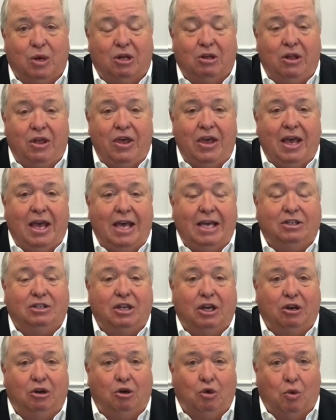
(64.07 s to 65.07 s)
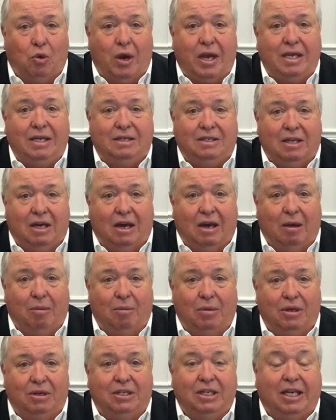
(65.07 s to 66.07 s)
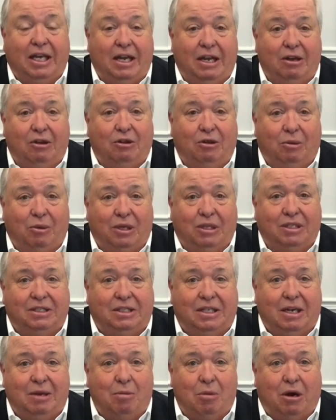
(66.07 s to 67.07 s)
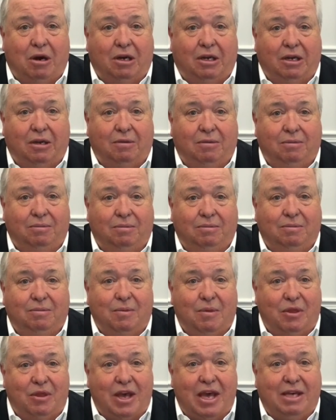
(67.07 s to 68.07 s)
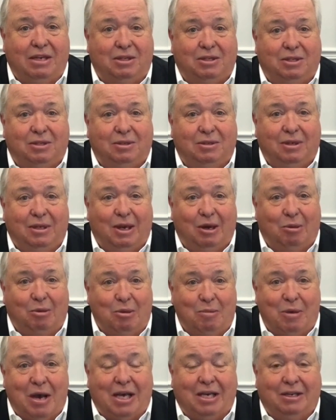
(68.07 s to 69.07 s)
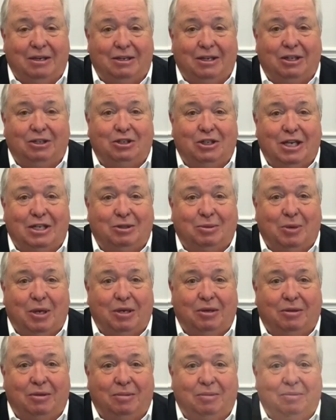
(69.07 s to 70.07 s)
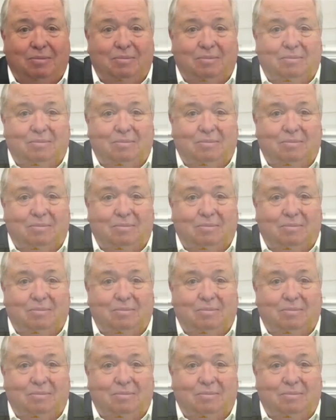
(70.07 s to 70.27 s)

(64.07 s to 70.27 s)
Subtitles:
well. It's a great time to get into the real estate market. Thanks, and I'll be back in touch next month.